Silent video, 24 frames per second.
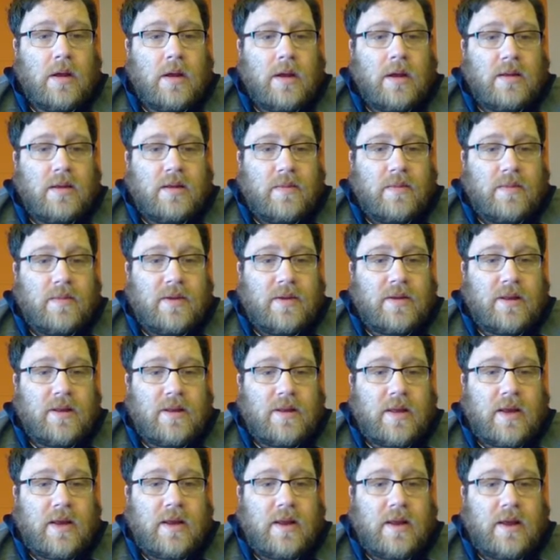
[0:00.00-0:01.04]
The
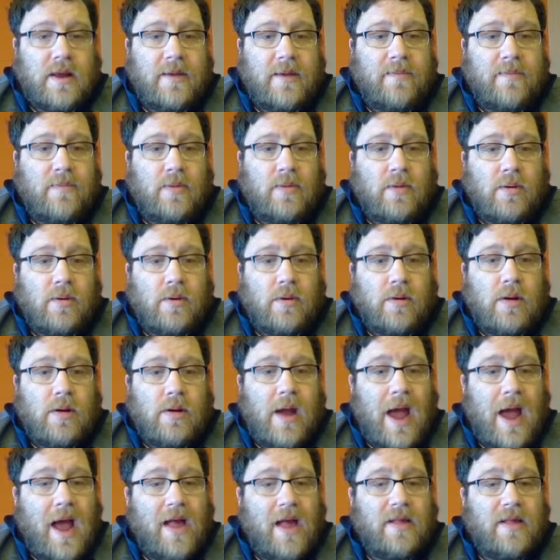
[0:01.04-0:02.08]
Byzantine emperor
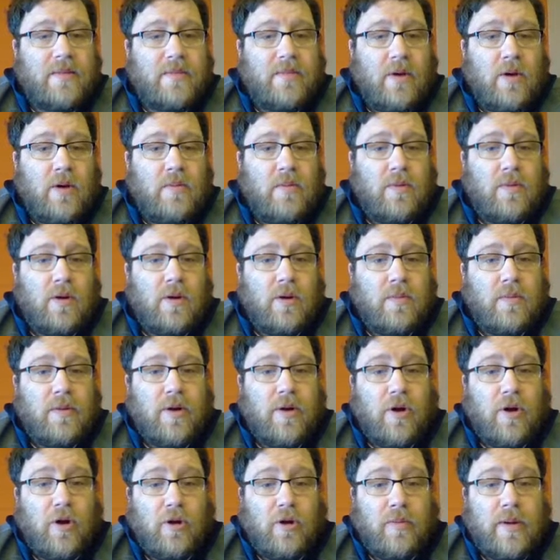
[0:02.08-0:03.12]
asked Pope
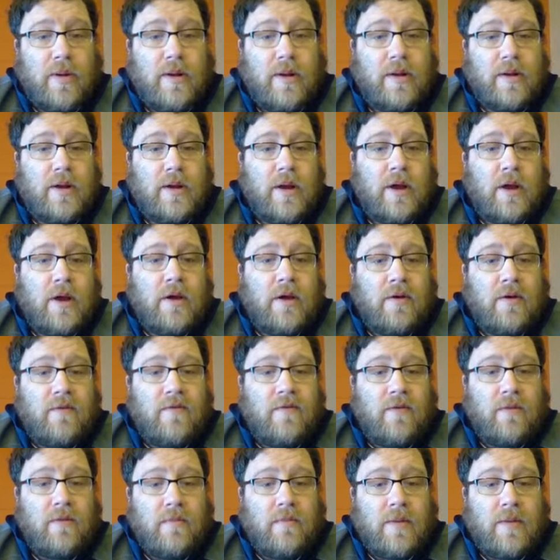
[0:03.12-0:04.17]
Urban
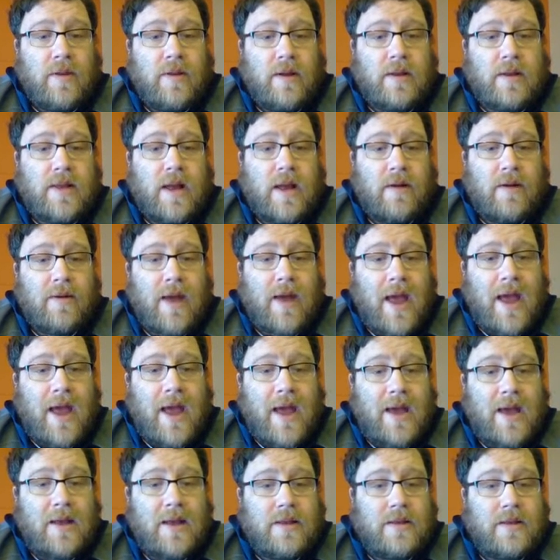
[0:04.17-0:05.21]
for military
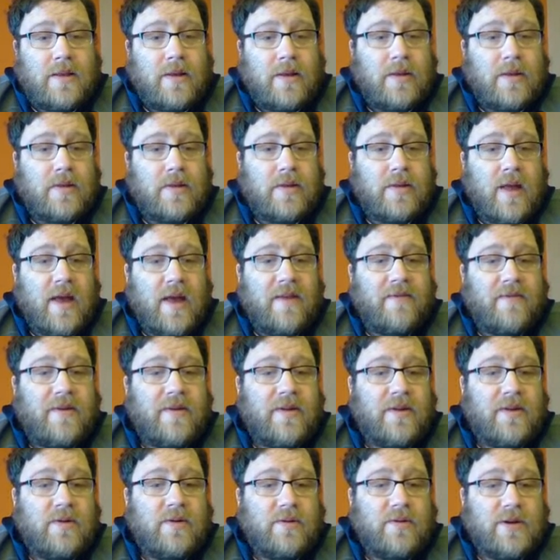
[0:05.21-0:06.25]
aid to save
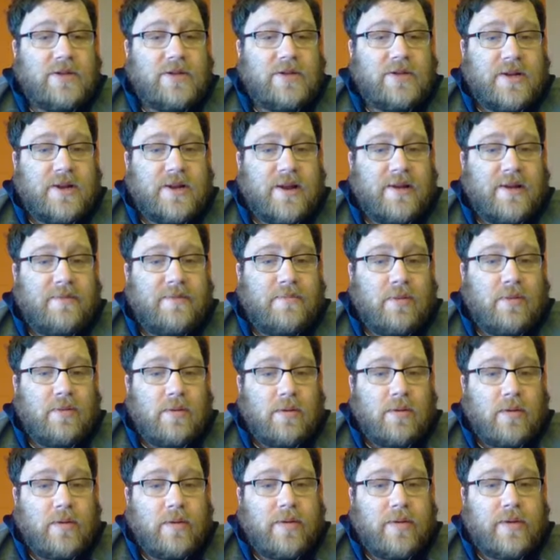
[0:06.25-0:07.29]
his Christian
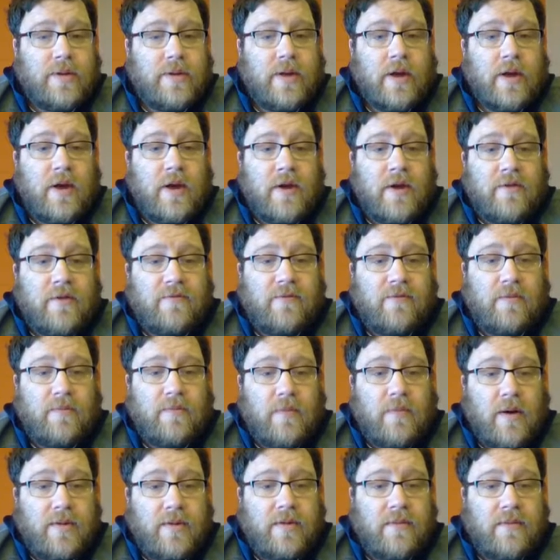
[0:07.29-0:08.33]
emperors from
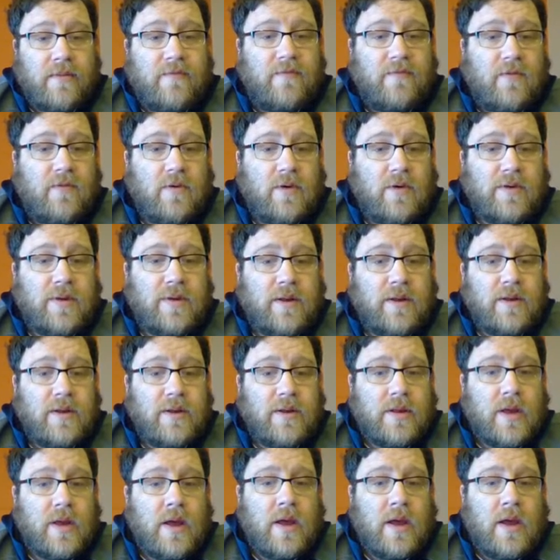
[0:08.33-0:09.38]
Muslim
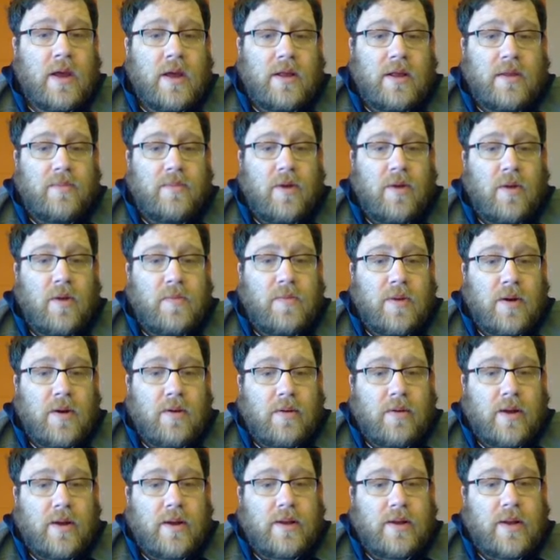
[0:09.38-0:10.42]
forces. The Pope
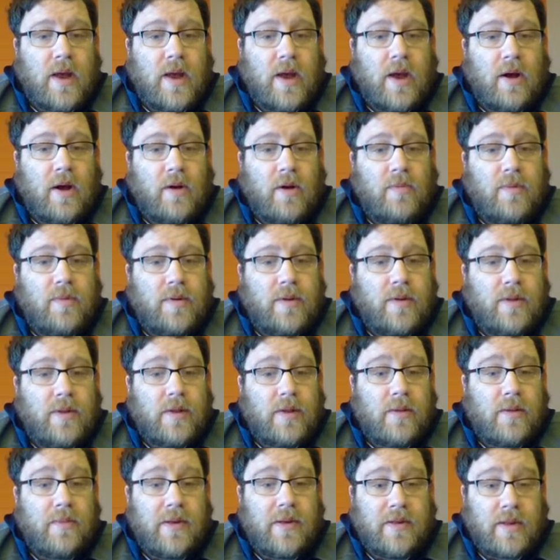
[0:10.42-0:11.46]
agreed to help
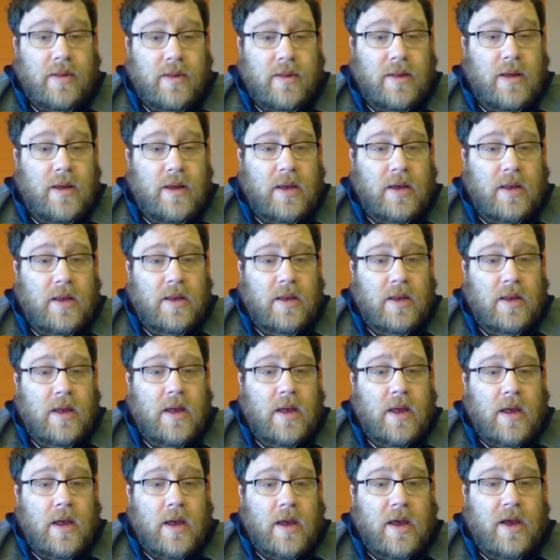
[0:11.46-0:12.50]
the Byzantines.
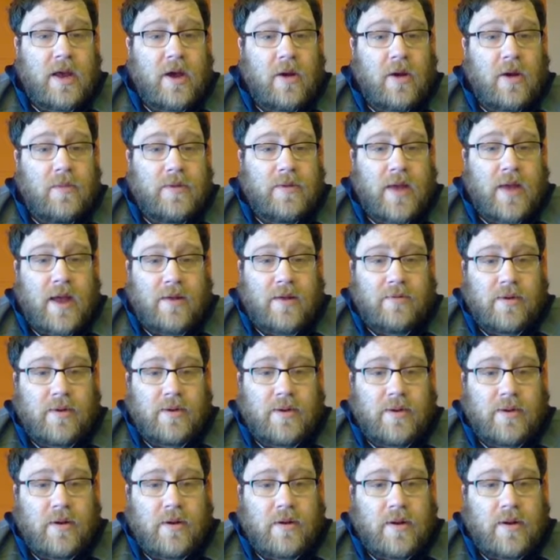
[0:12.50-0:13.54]
He hoped that in
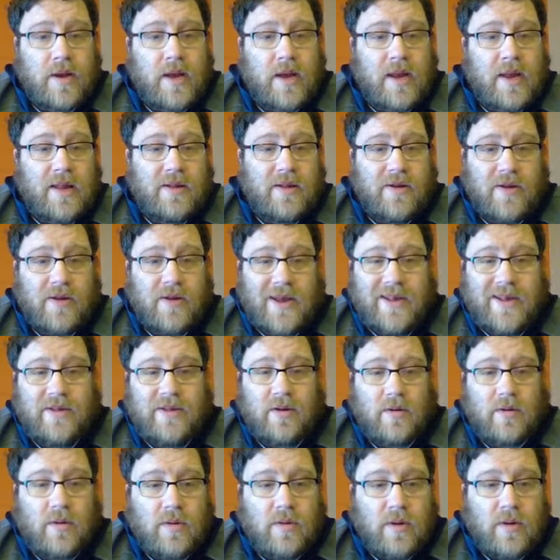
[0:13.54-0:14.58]
return the
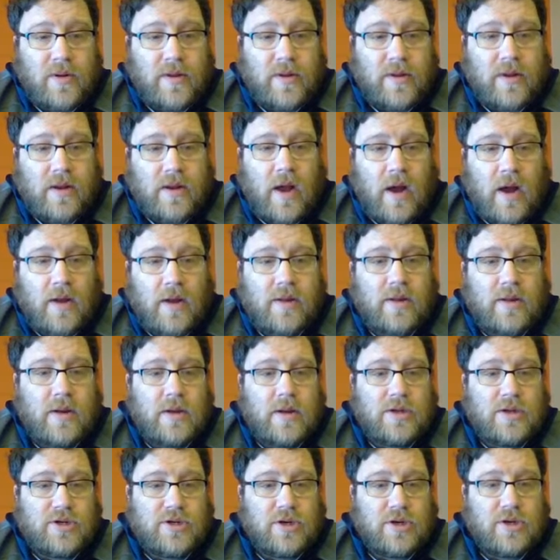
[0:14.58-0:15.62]
Eastern Orthodox
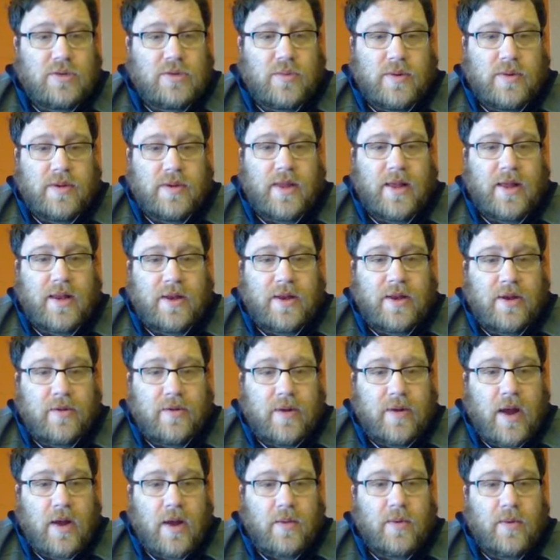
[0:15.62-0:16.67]
Church would then
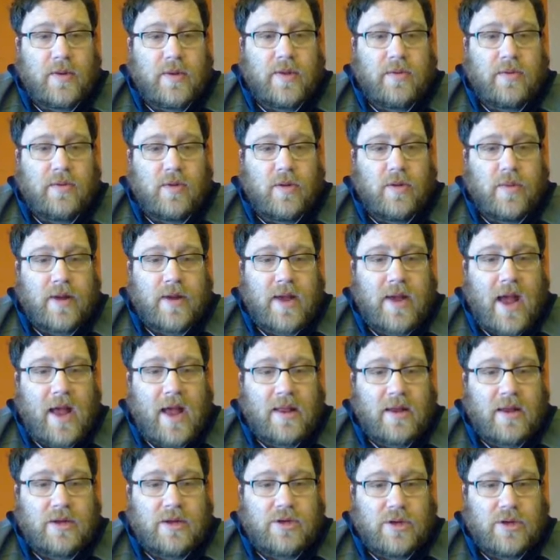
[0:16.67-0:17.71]
unite with the Roman
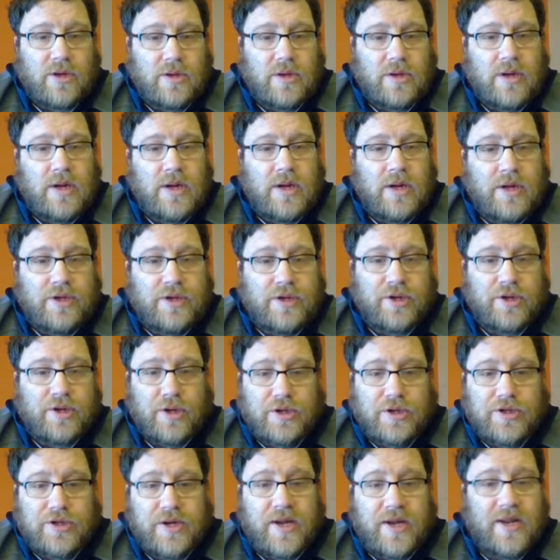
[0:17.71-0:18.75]
Catholic
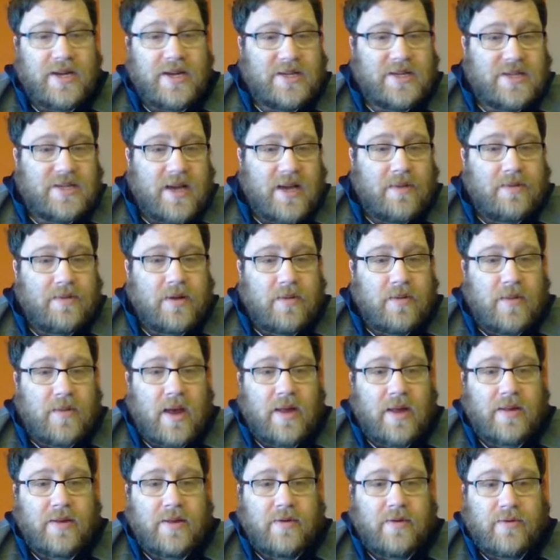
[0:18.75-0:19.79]
Church and accept him
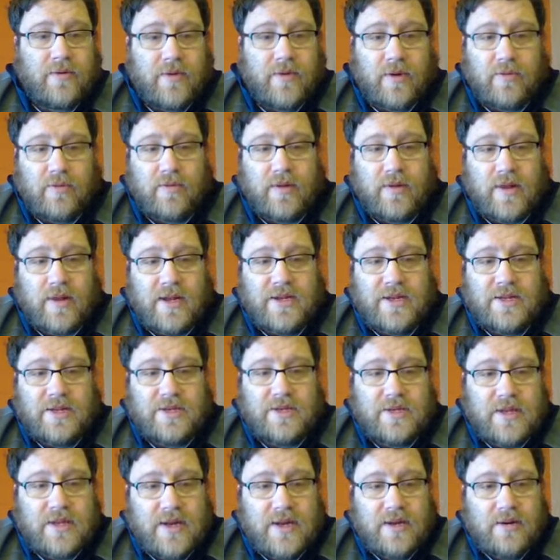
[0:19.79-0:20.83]
as their
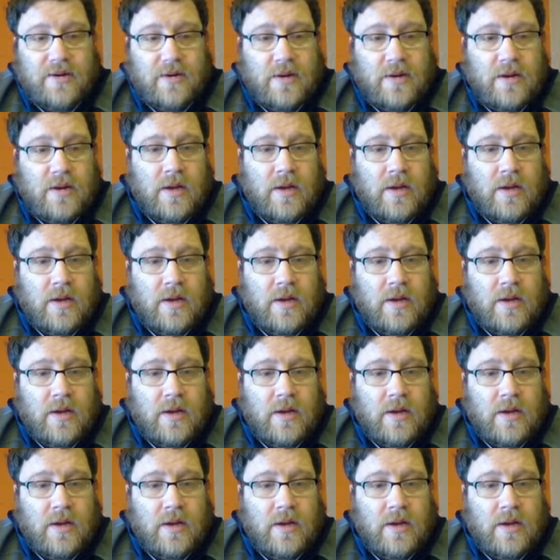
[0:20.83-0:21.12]
religious leader.